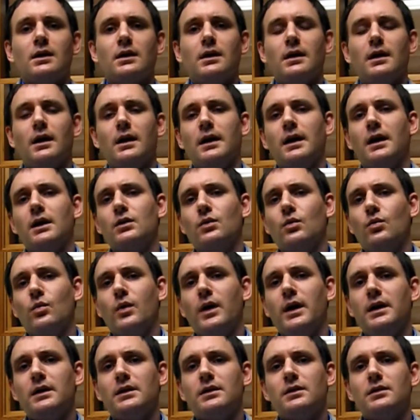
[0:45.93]
and had to
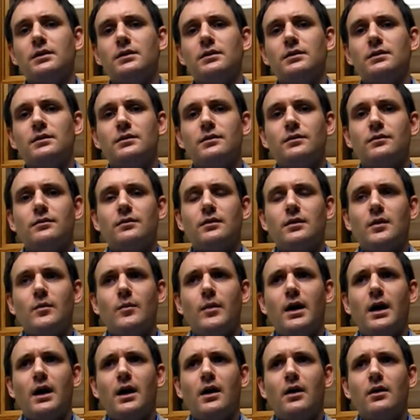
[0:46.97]
wait for
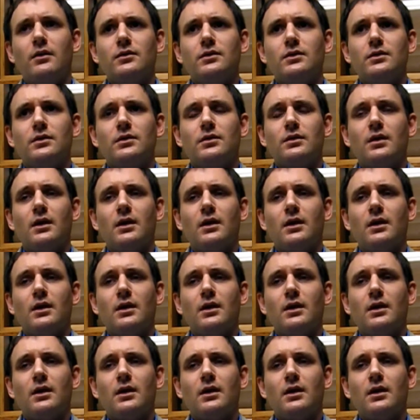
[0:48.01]
about